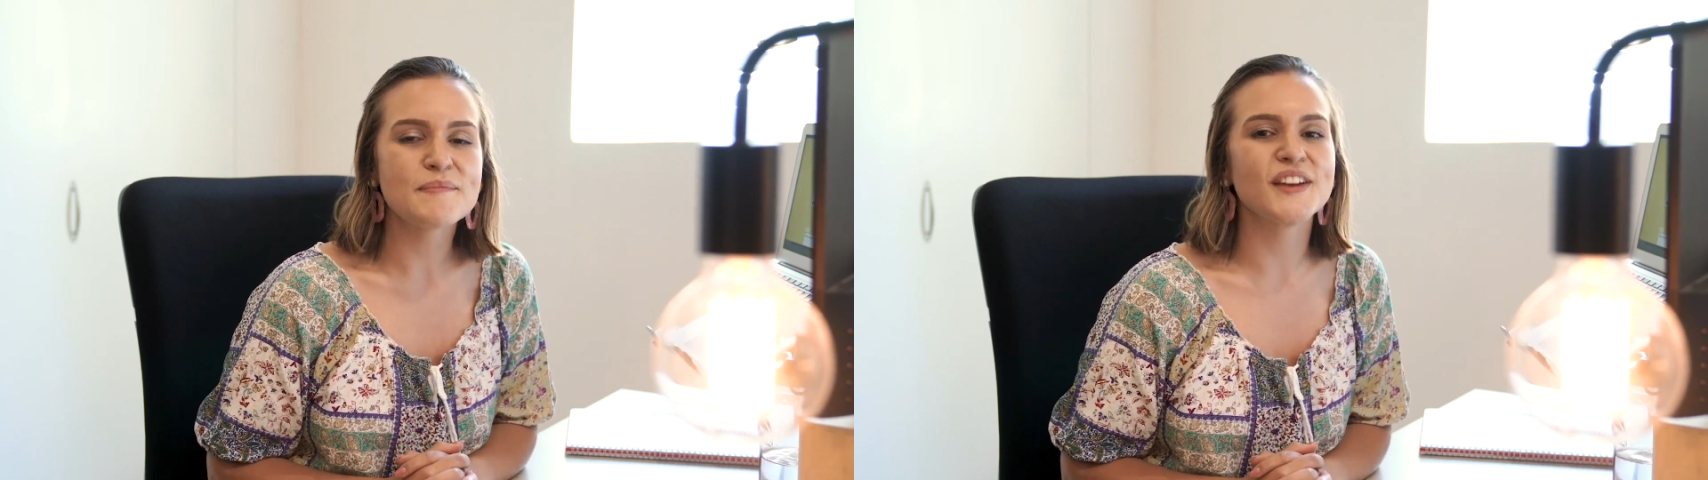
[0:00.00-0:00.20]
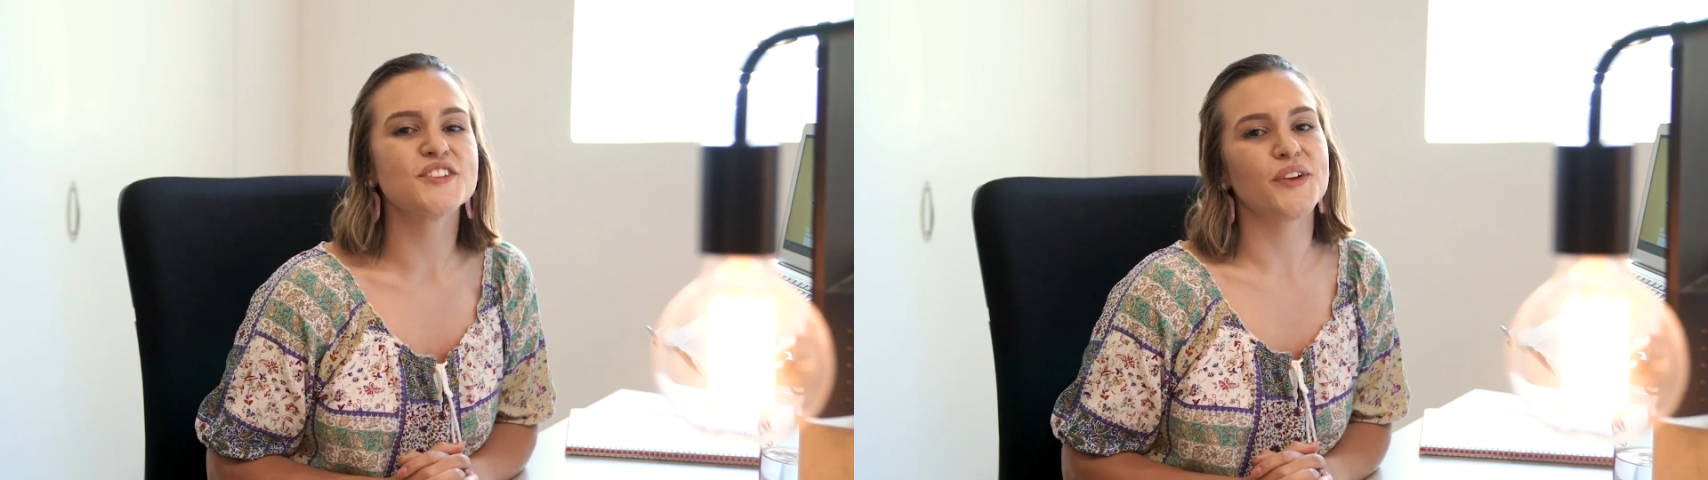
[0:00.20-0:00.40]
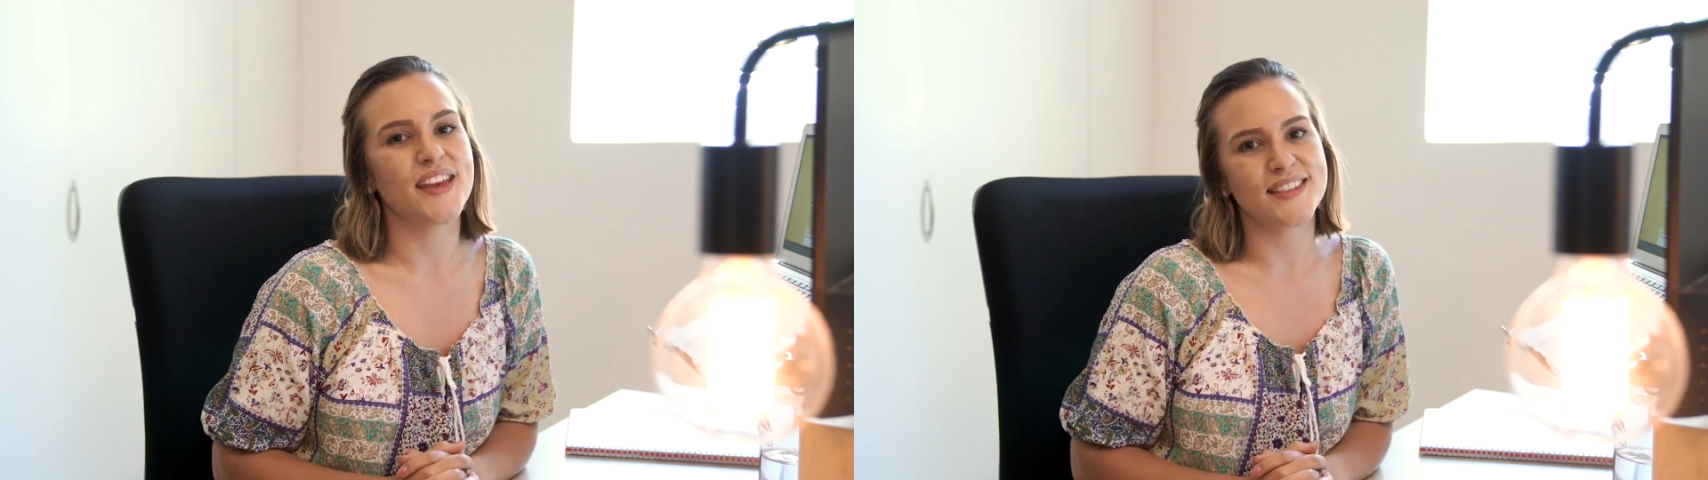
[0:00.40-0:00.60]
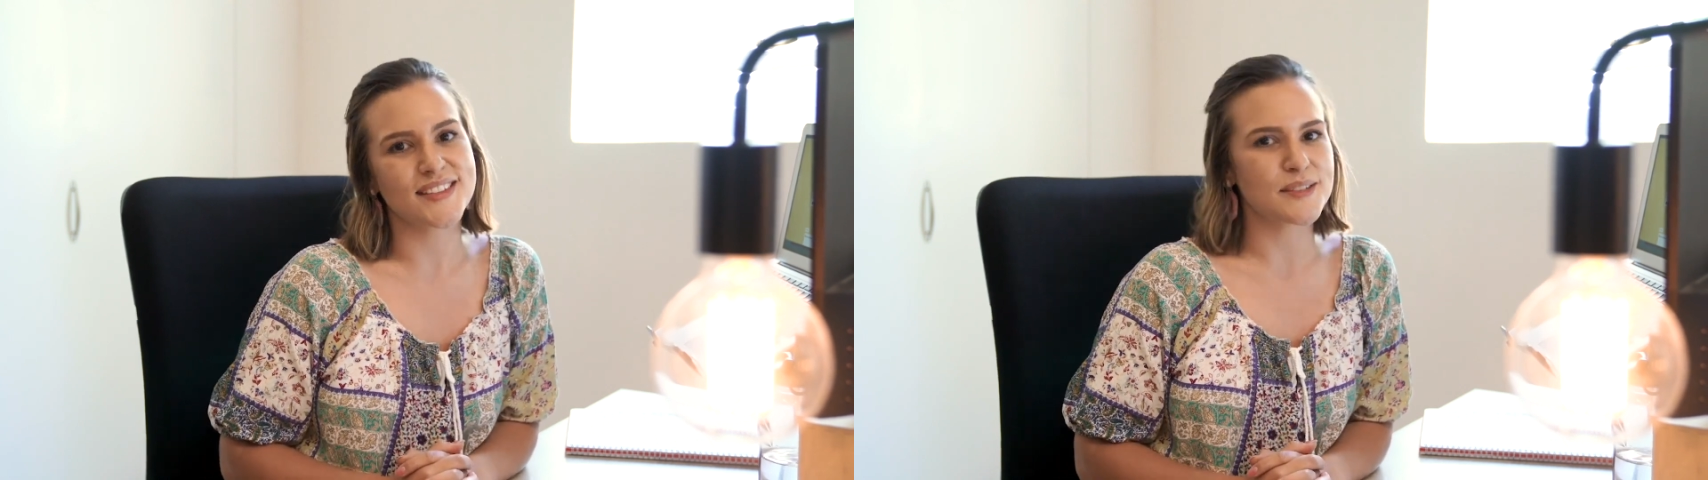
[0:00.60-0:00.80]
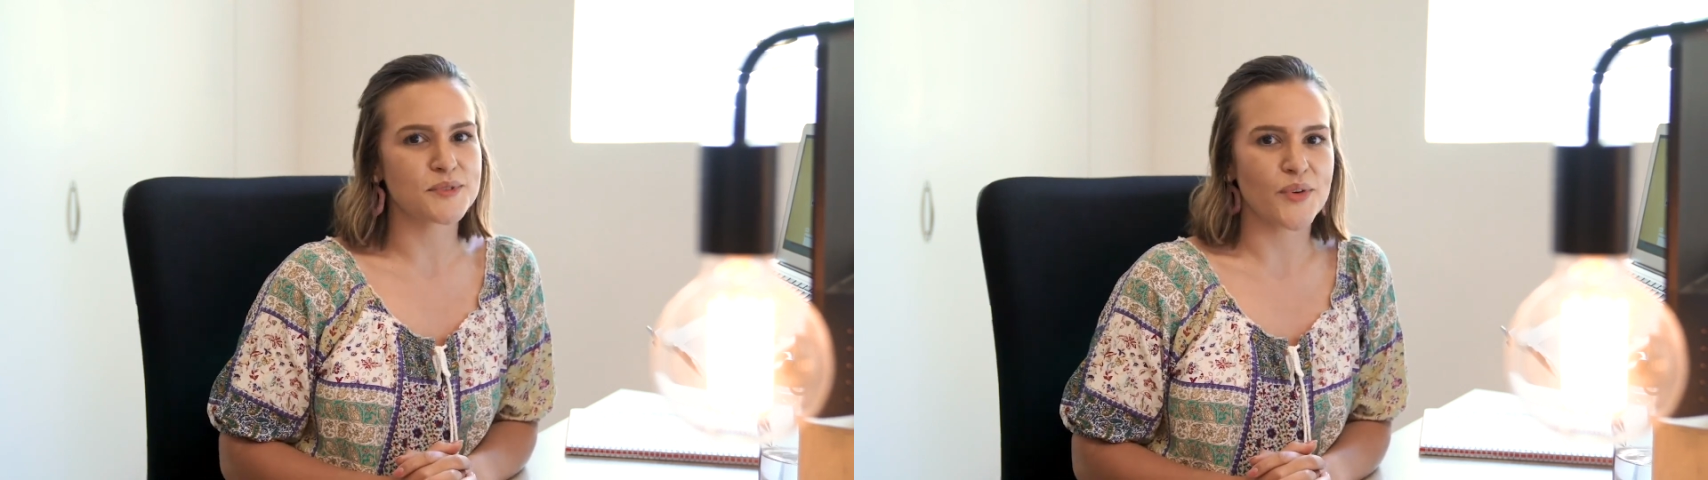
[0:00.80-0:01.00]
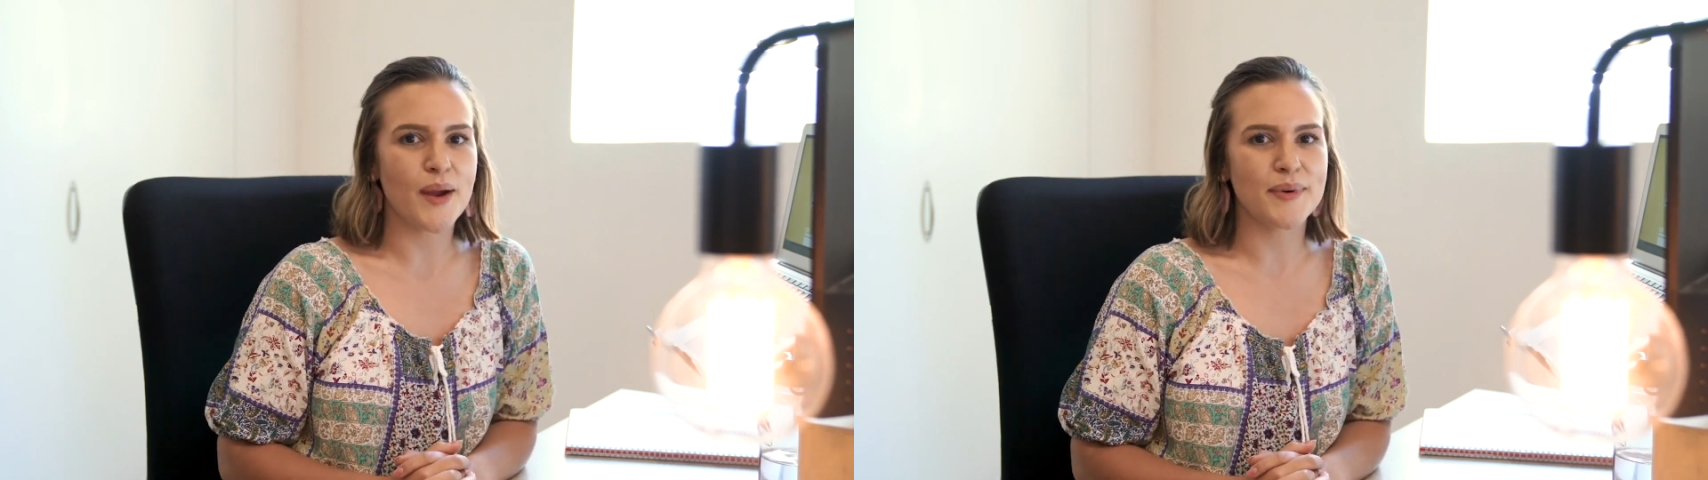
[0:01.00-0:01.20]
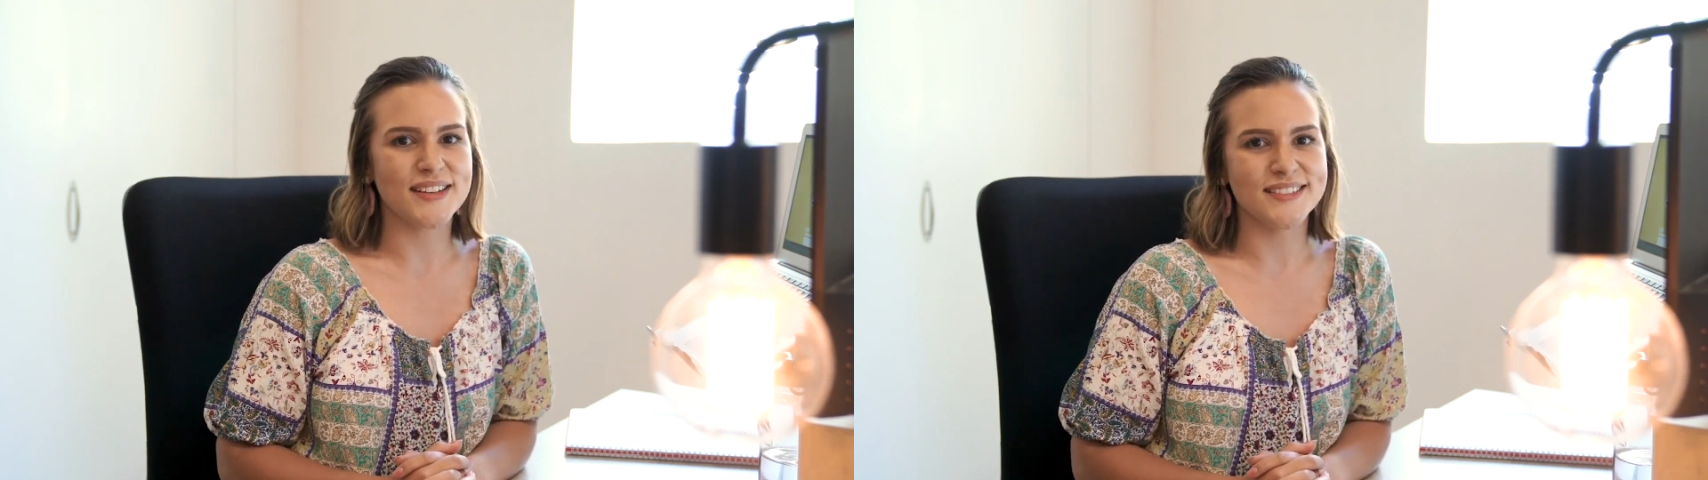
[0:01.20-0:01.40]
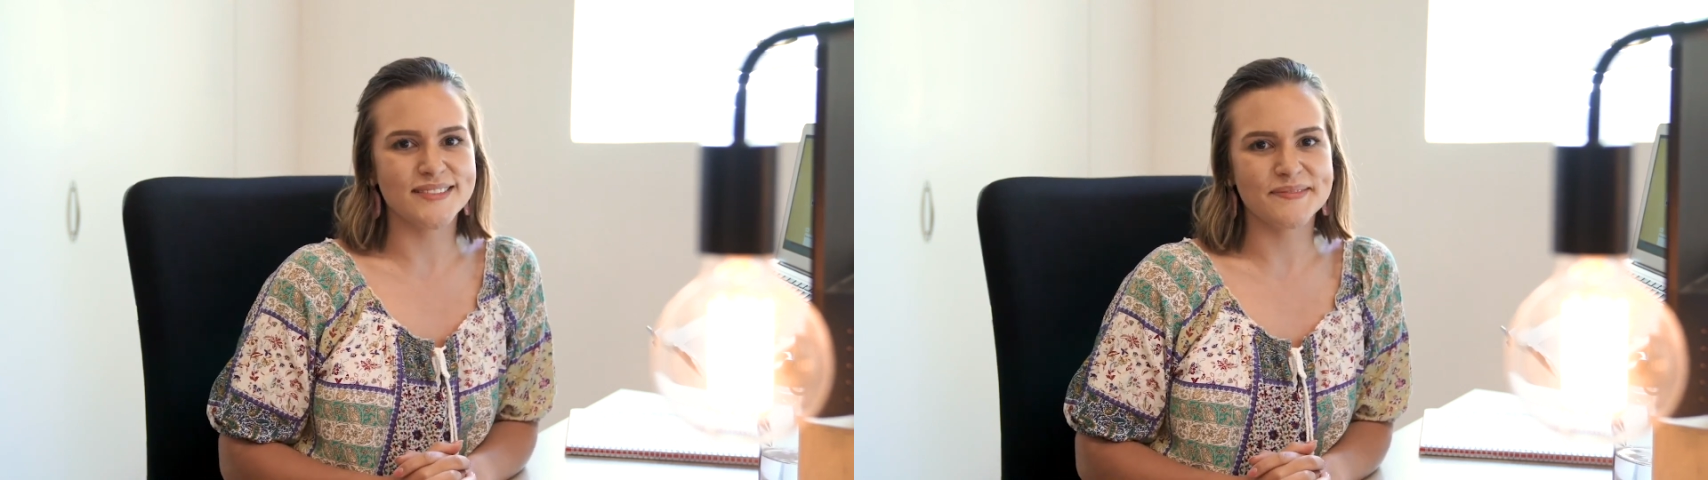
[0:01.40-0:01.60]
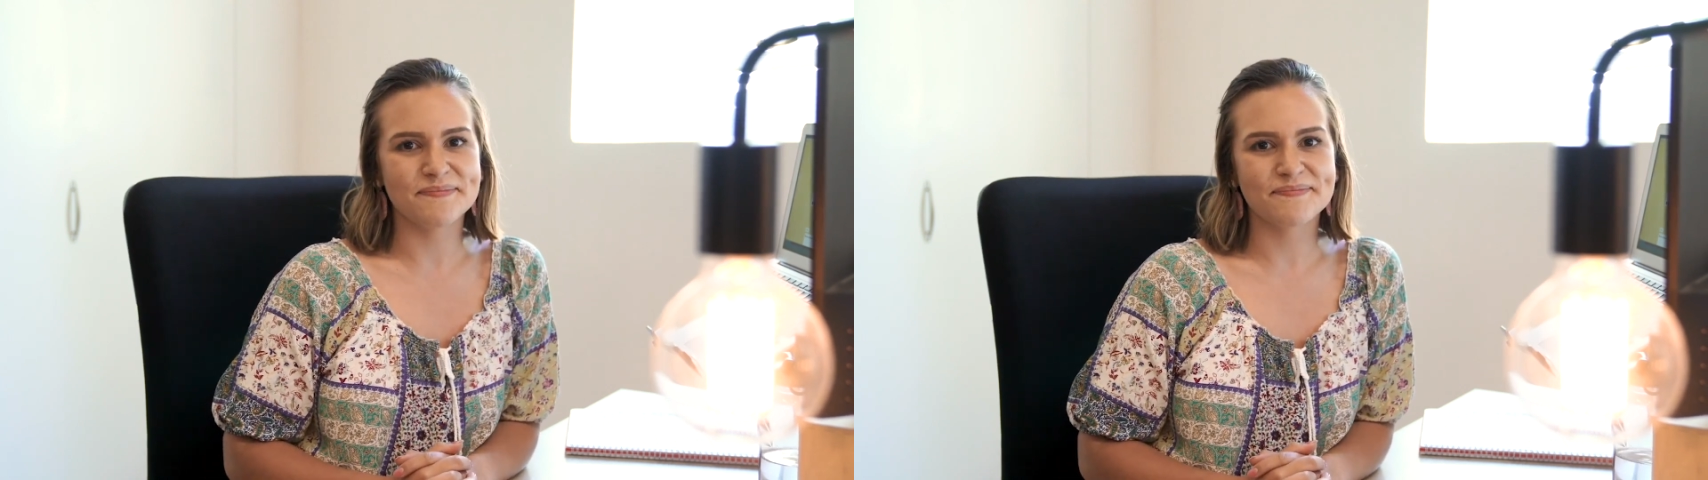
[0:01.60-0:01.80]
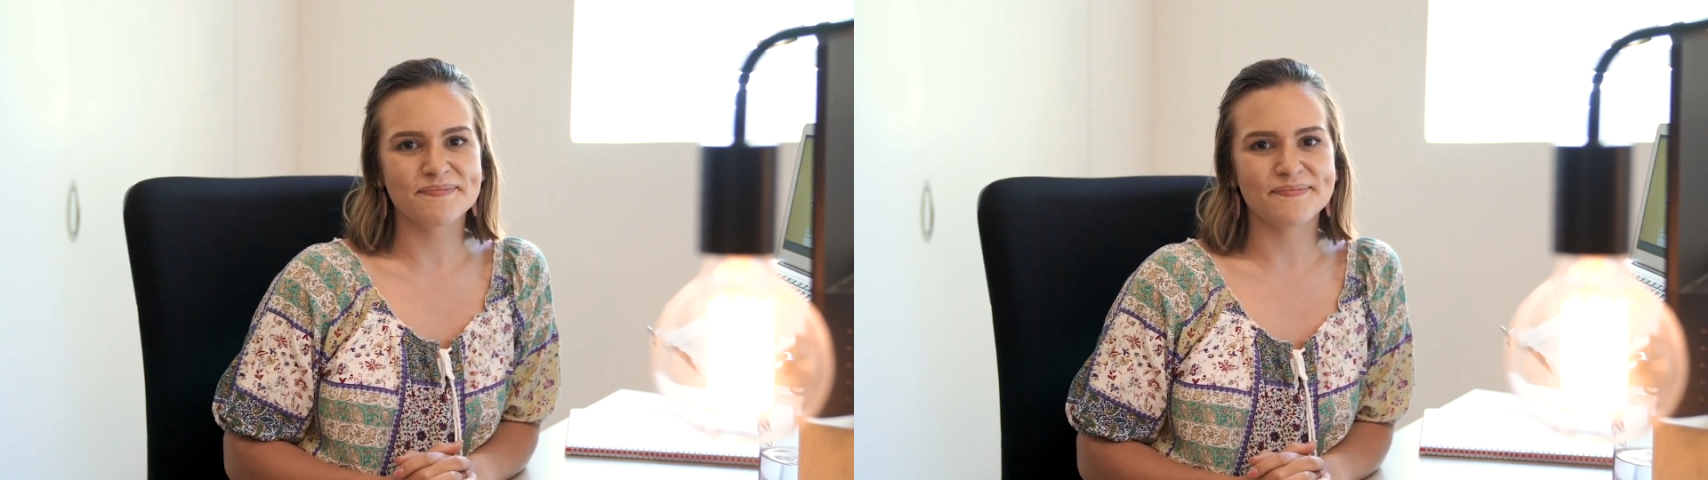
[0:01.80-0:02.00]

make sure you hit the subscribe button.